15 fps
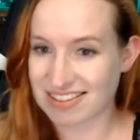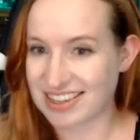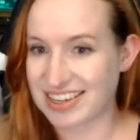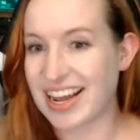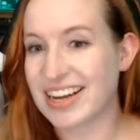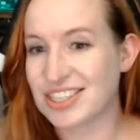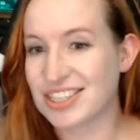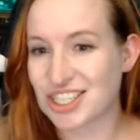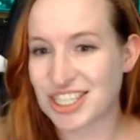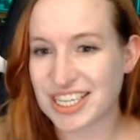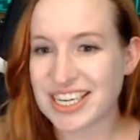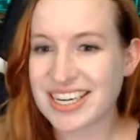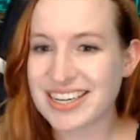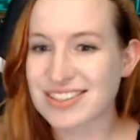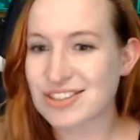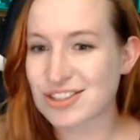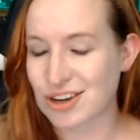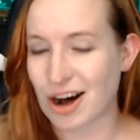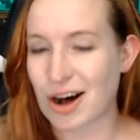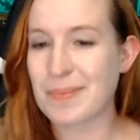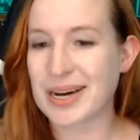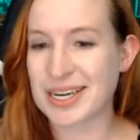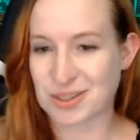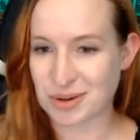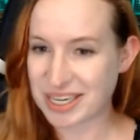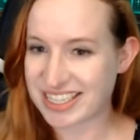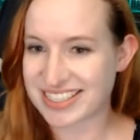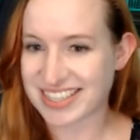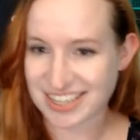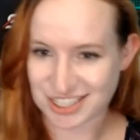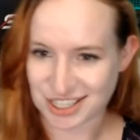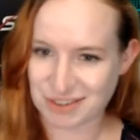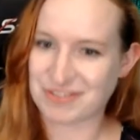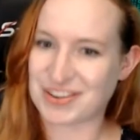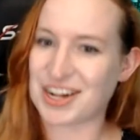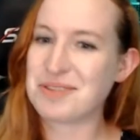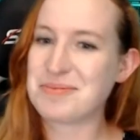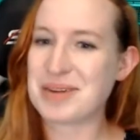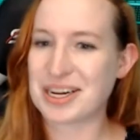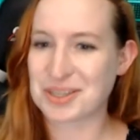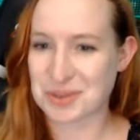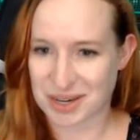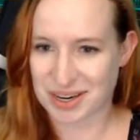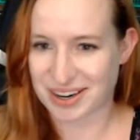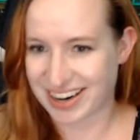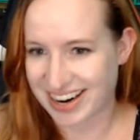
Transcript: and she saw my tweets, and she followed me on Twitter today.